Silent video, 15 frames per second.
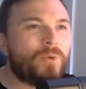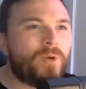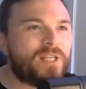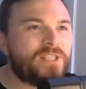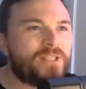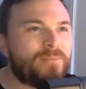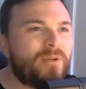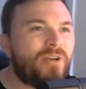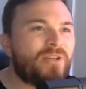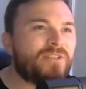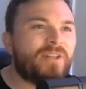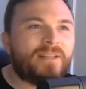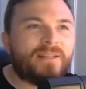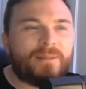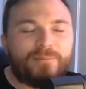question marks
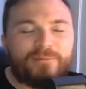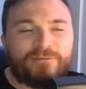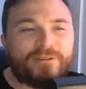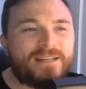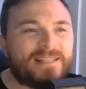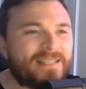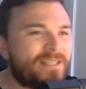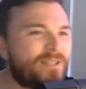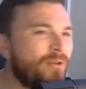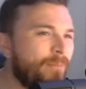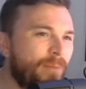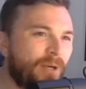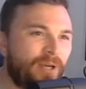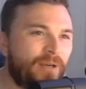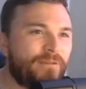about Dumfries. It's
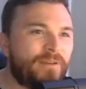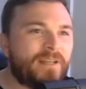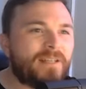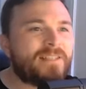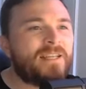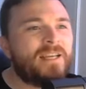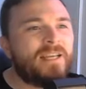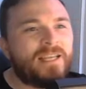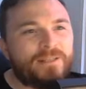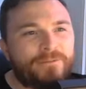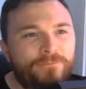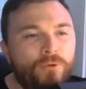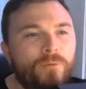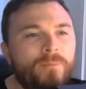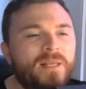not perfect. He's
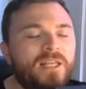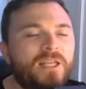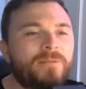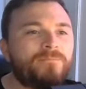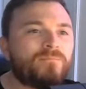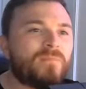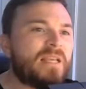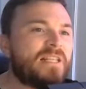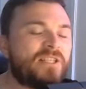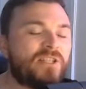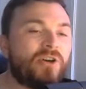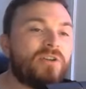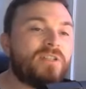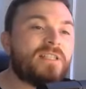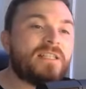4 million. He
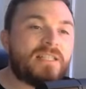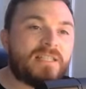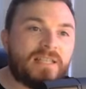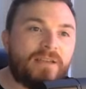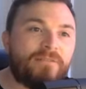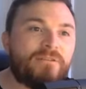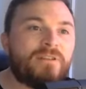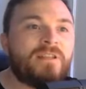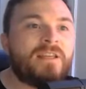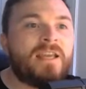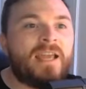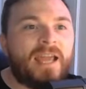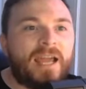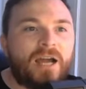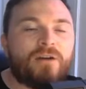started 7
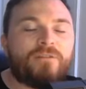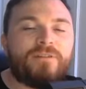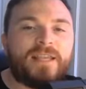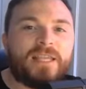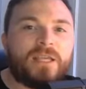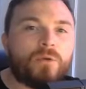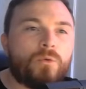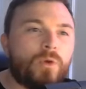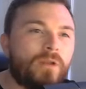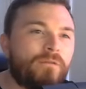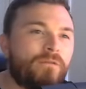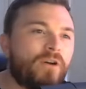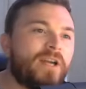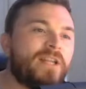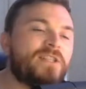out of 8 in
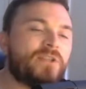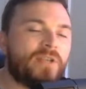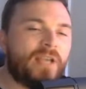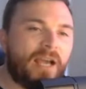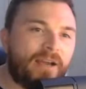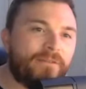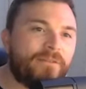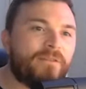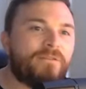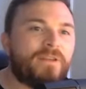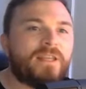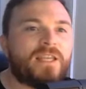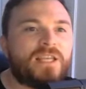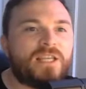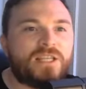qualifying, so you have to
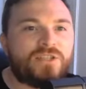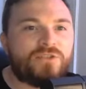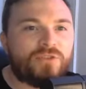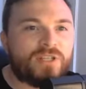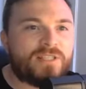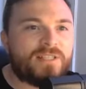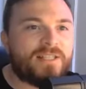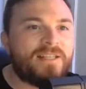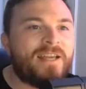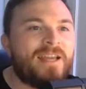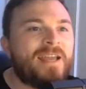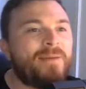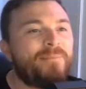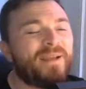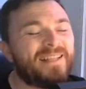think that he is trusted.
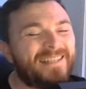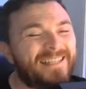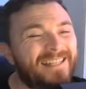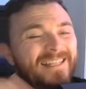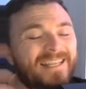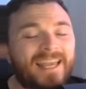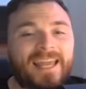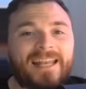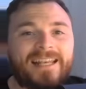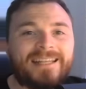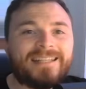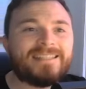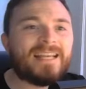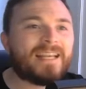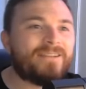But he didn't get any
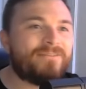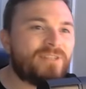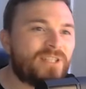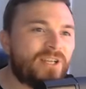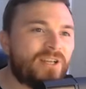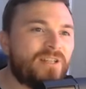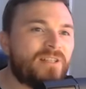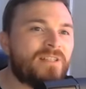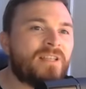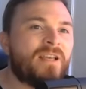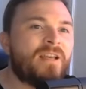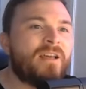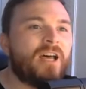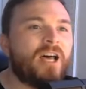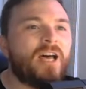attacking returns
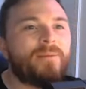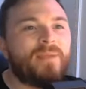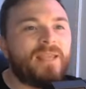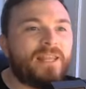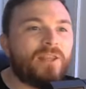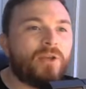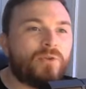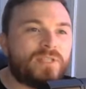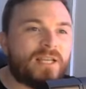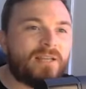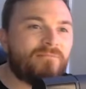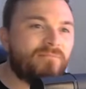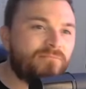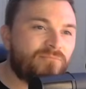in those